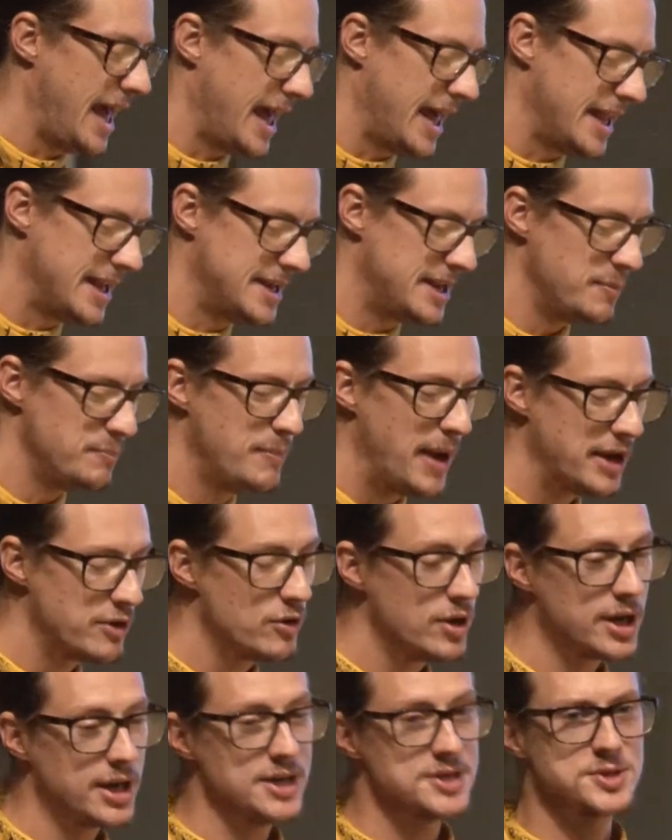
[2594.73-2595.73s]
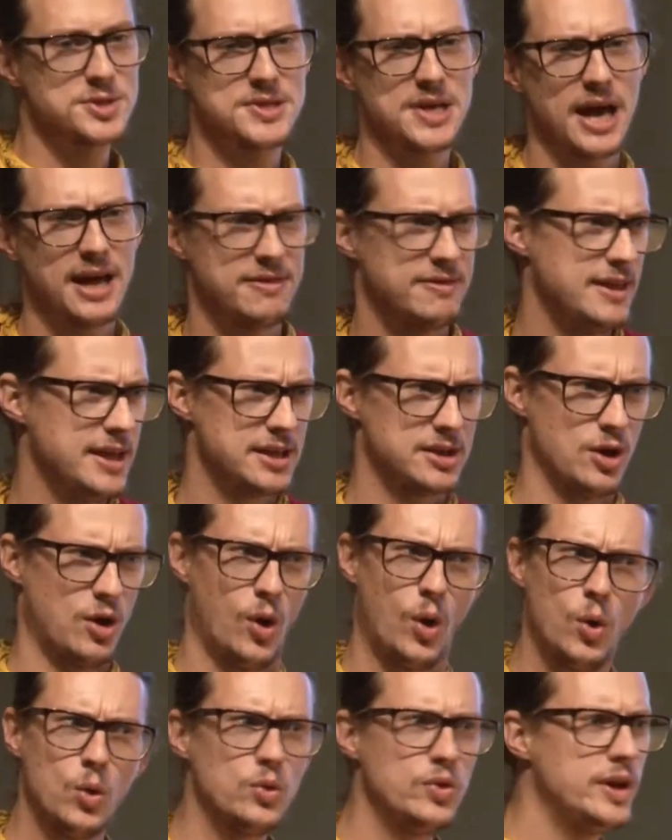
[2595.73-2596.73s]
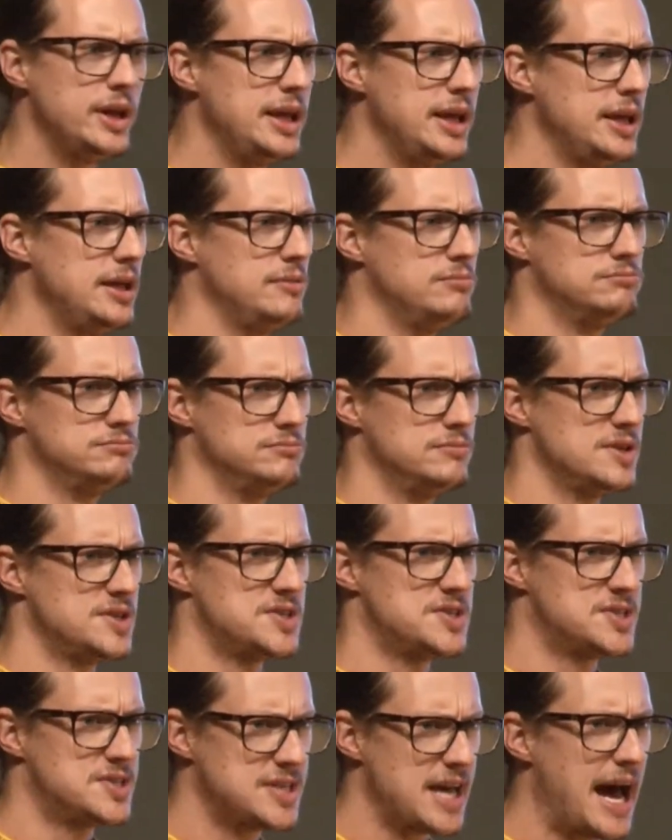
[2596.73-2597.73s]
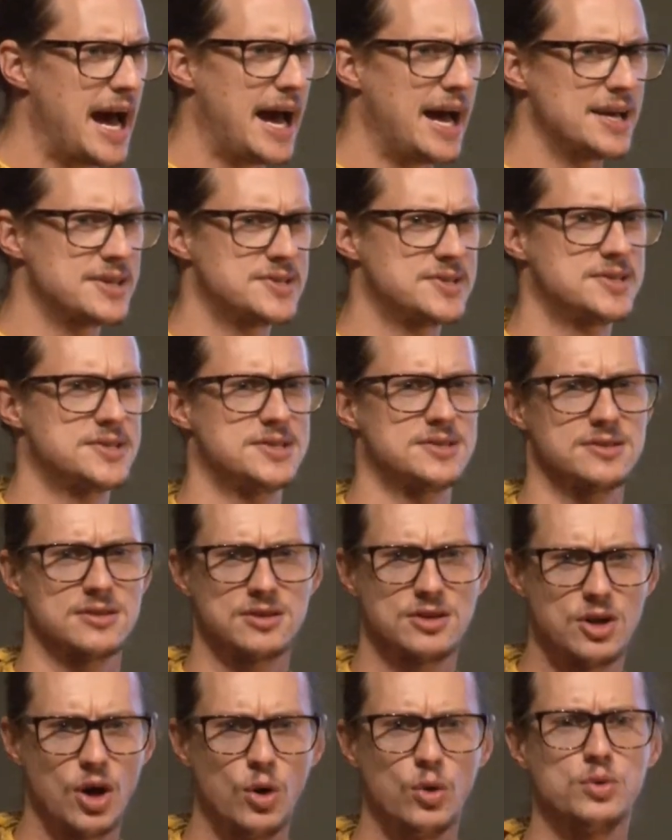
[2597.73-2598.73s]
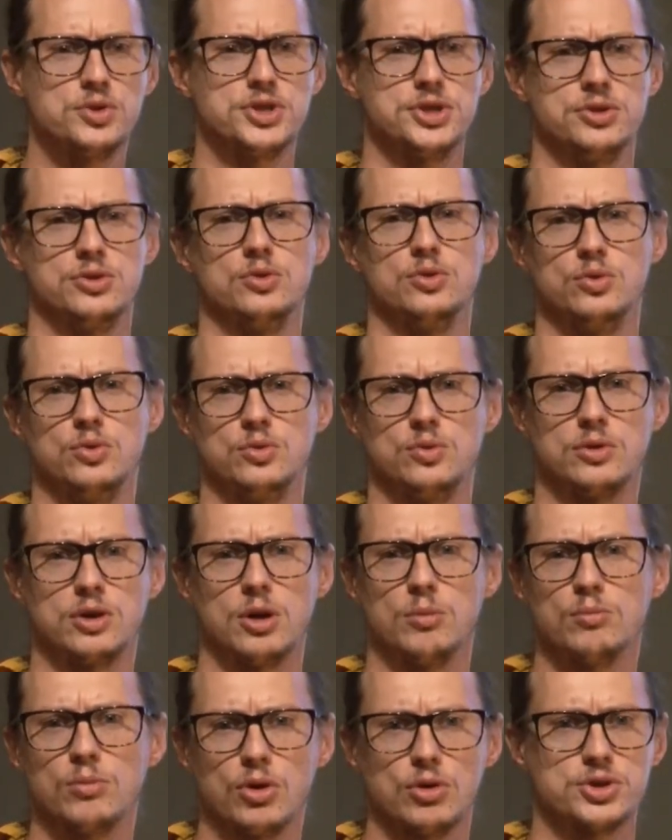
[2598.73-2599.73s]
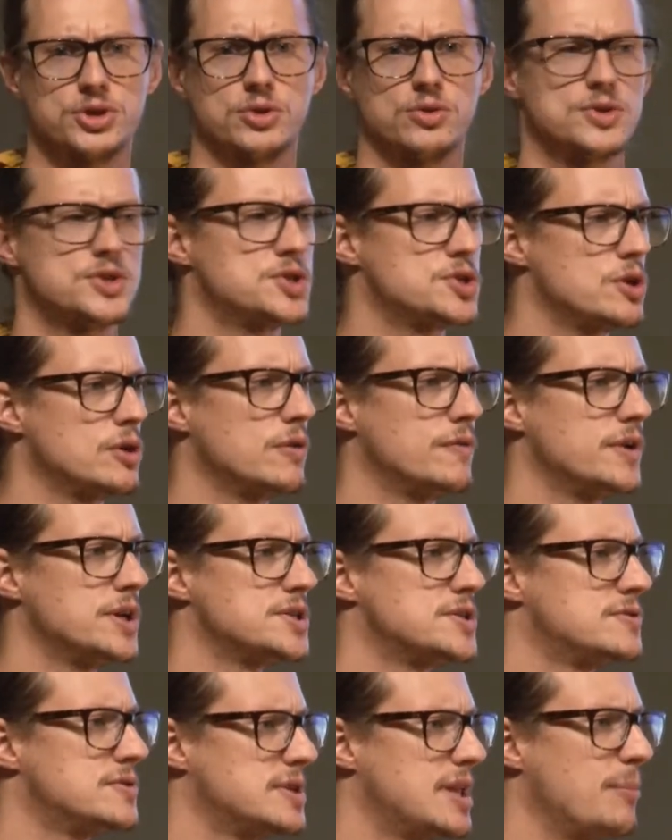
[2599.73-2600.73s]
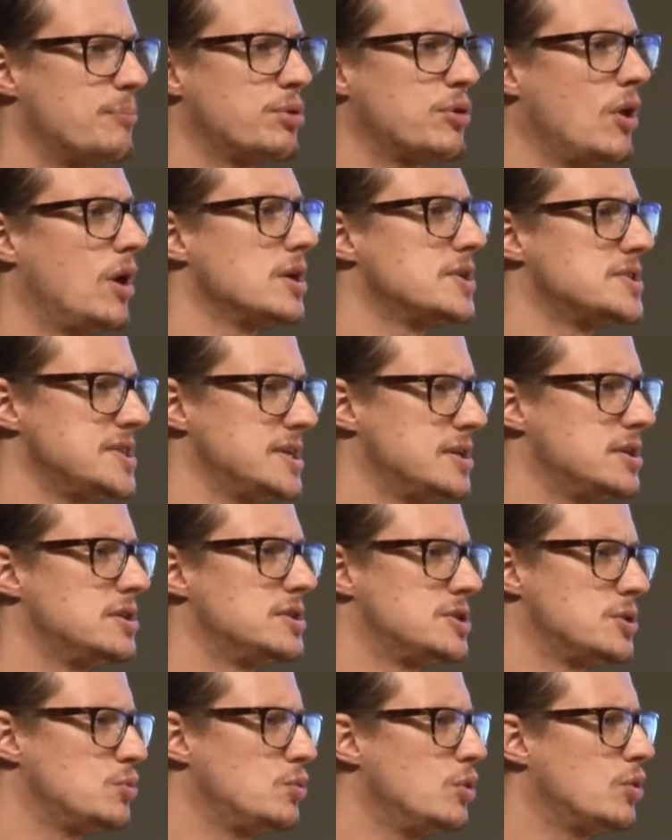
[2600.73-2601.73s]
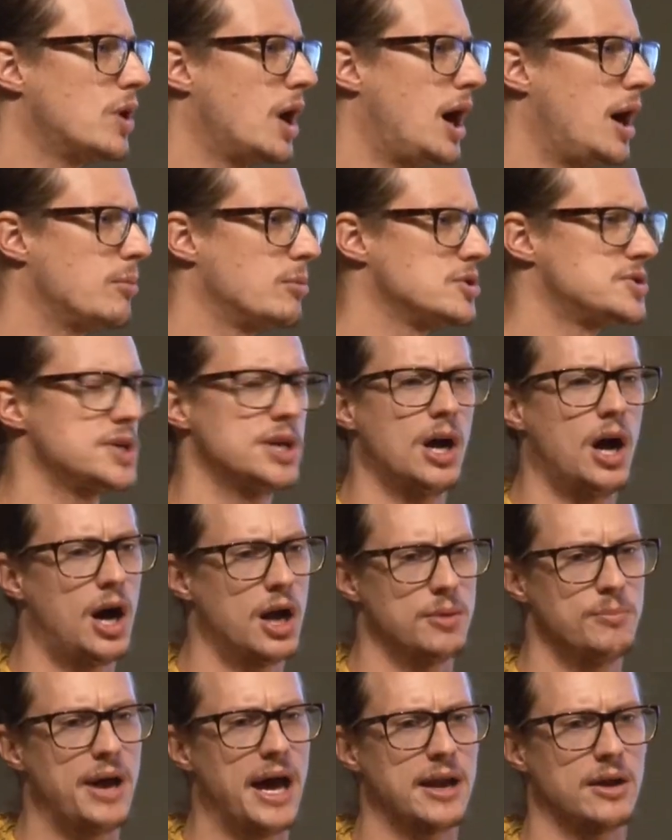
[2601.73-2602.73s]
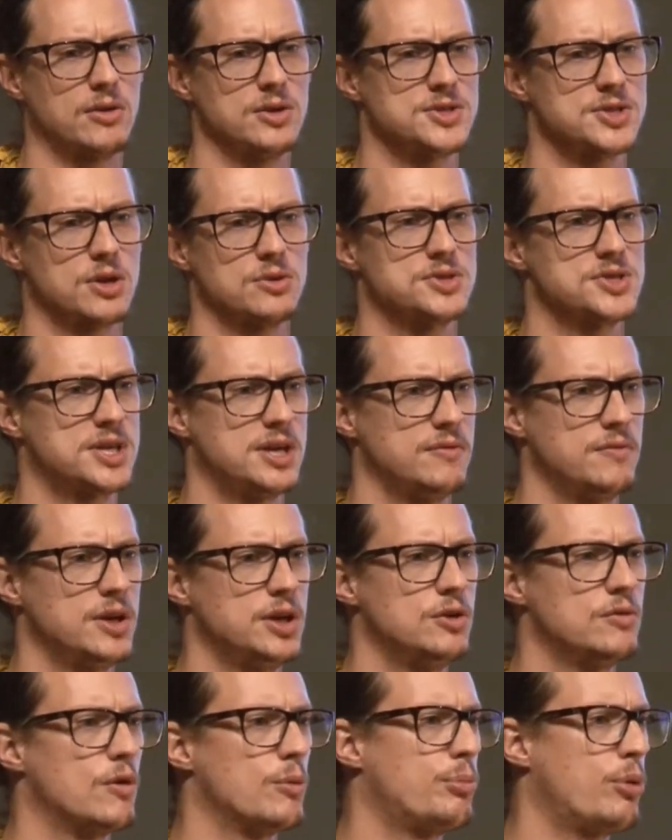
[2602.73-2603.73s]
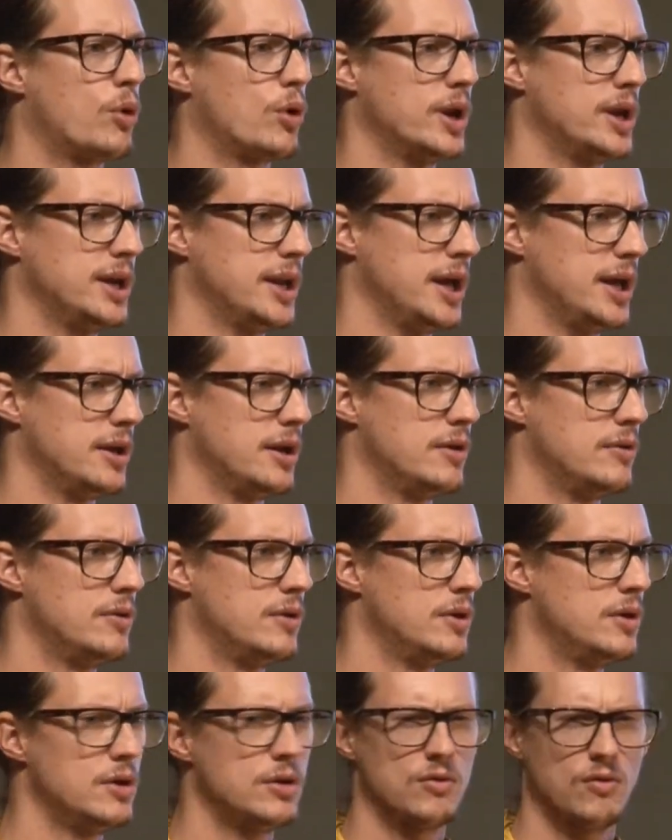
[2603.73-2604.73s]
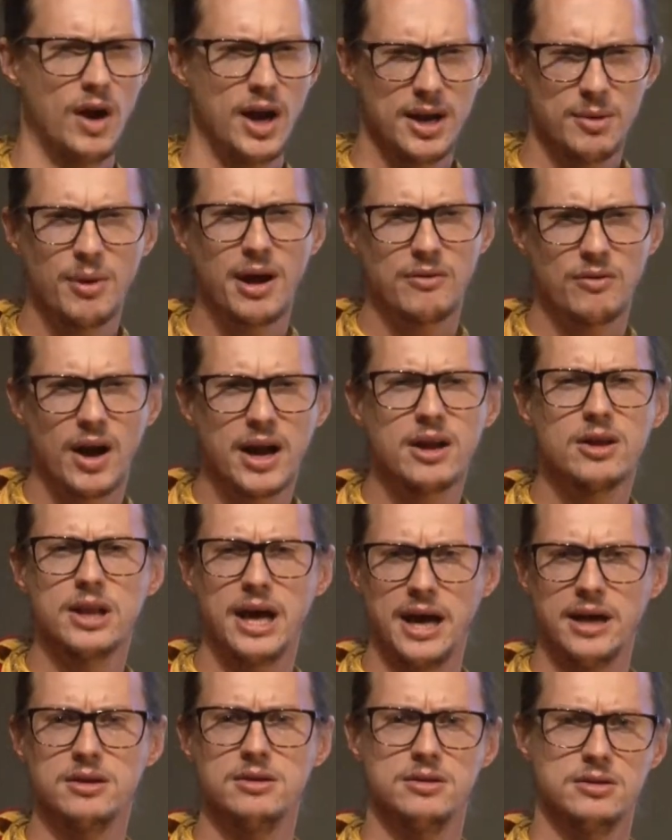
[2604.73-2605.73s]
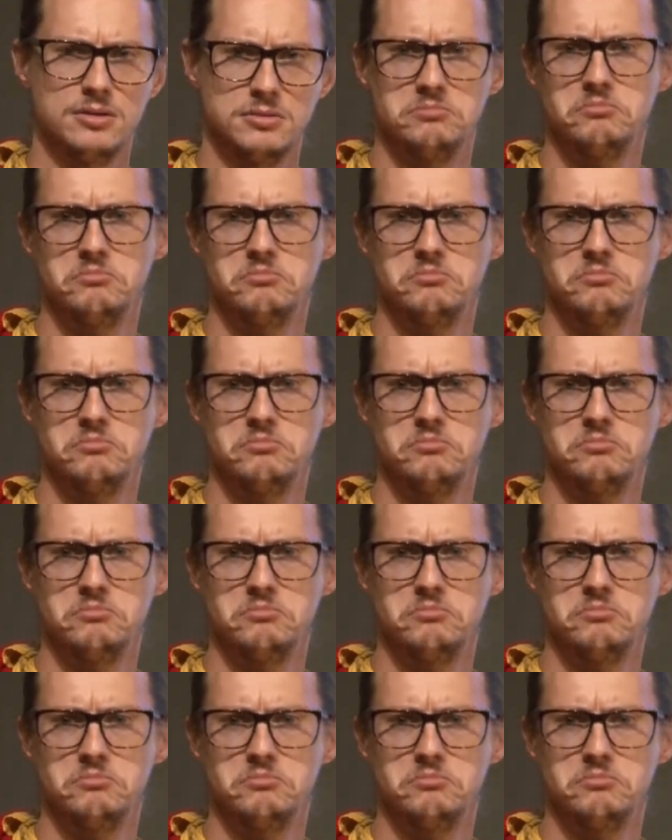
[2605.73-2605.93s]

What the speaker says: And Metric is, I think, the only SaaS go-to commercial service that plugs into WooCommerce and automatically starts giving you reporting data. Right? Am I right on that?